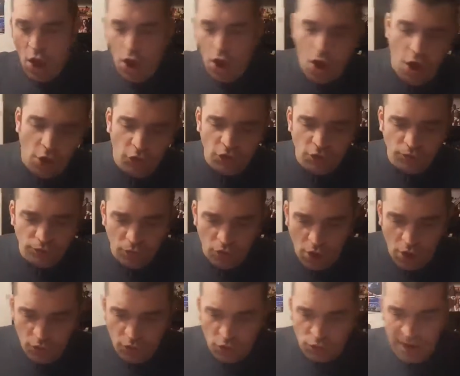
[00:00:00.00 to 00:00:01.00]
On
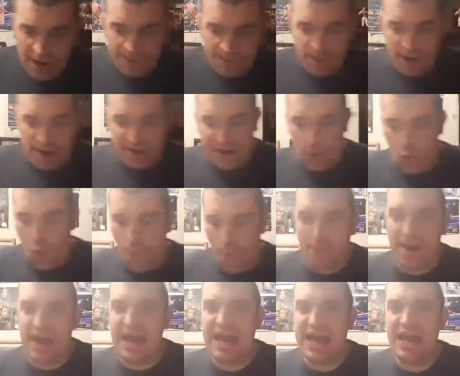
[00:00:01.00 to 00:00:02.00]
the Red Brand, it will
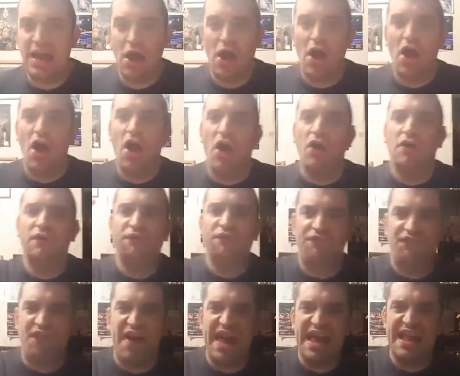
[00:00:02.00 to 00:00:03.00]
be
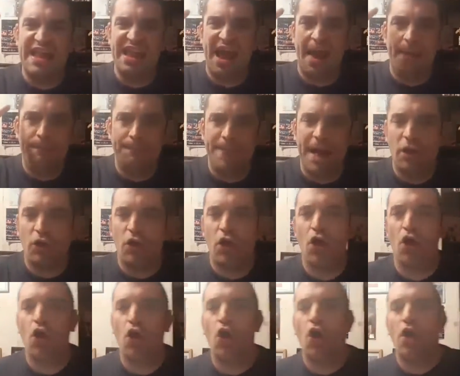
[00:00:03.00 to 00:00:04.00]
Finn
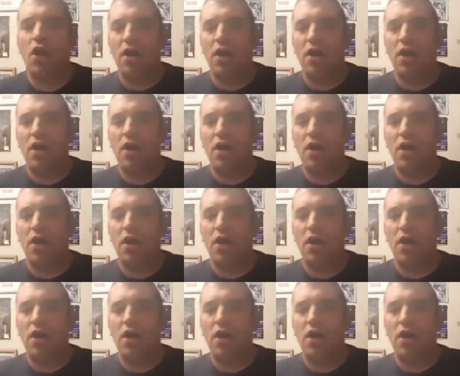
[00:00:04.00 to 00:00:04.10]
Balor